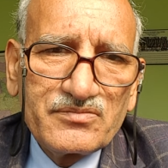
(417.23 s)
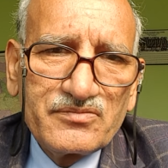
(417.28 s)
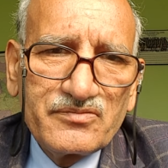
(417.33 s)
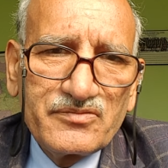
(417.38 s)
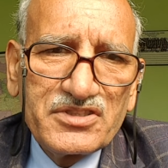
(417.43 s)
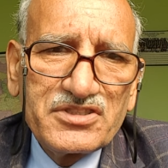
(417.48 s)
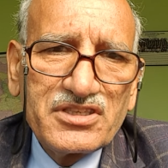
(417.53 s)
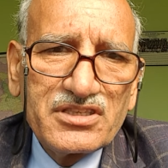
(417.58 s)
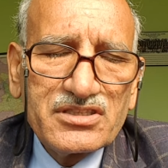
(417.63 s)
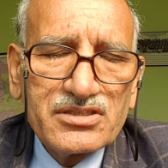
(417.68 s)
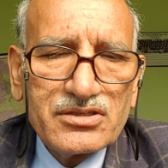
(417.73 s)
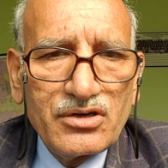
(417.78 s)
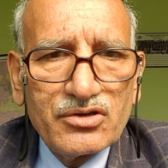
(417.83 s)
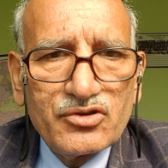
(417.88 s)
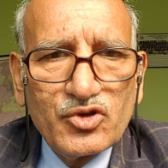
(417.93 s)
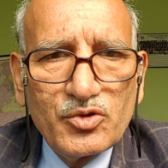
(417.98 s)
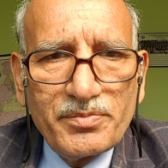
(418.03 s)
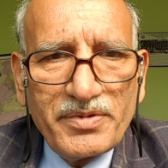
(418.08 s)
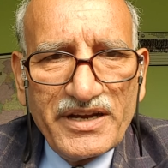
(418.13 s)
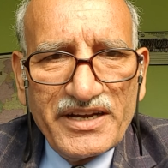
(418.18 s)
which is
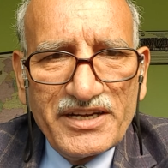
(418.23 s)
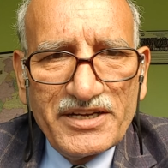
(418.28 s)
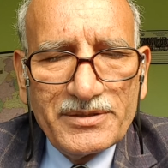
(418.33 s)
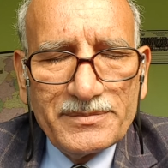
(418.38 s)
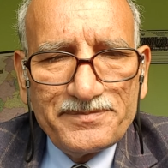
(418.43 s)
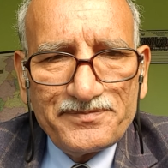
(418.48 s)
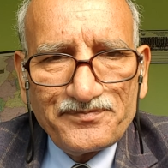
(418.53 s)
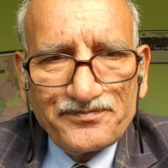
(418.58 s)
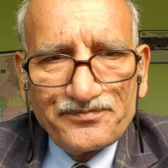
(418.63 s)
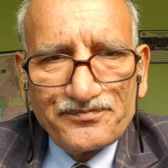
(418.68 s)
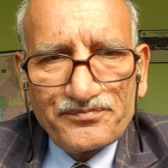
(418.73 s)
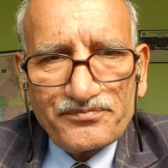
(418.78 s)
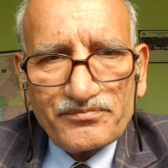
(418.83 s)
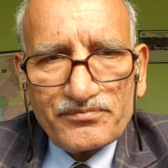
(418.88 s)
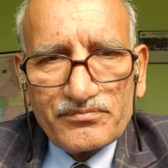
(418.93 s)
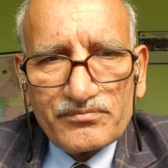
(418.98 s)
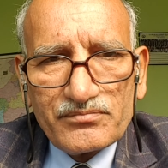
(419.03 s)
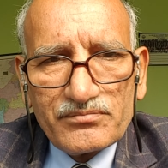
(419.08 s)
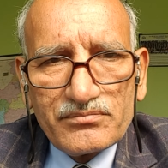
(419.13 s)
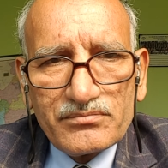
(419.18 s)
occupied.
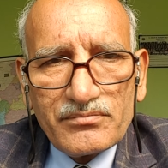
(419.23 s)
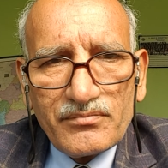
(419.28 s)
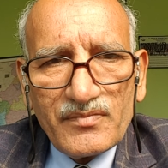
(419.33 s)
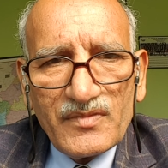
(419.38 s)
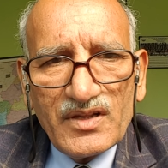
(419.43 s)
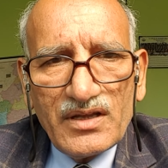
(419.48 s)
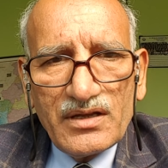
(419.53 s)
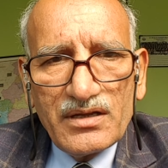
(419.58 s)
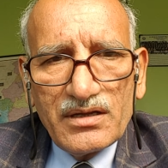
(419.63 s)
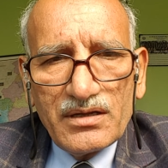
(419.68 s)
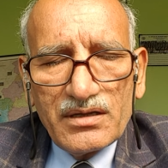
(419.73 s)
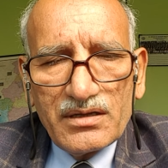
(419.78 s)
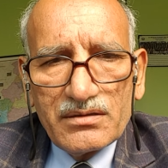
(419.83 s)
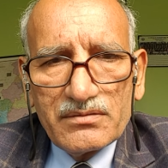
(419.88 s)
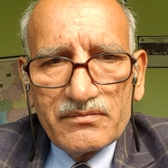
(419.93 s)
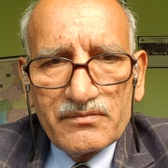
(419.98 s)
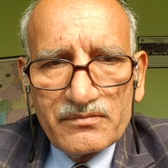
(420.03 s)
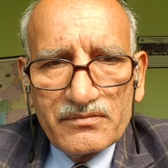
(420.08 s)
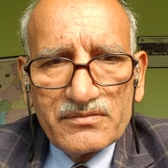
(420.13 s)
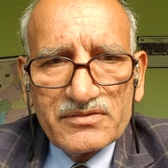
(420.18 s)

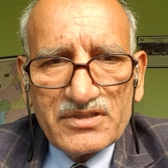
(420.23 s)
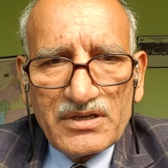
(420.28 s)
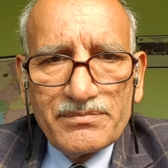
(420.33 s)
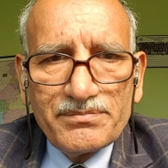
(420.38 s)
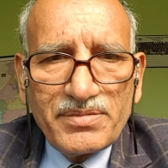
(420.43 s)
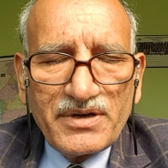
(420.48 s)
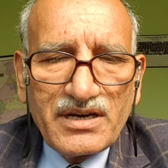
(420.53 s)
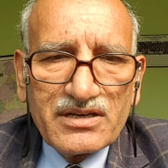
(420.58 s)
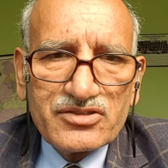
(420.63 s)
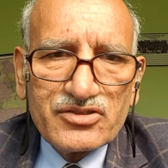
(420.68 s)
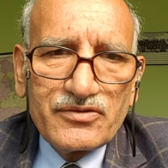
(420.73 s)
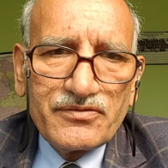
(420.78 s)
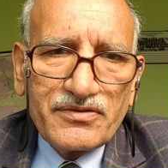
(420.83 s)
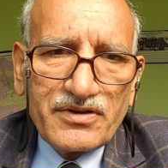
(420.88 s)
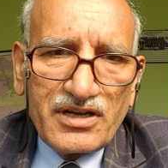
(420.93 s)
Some parts of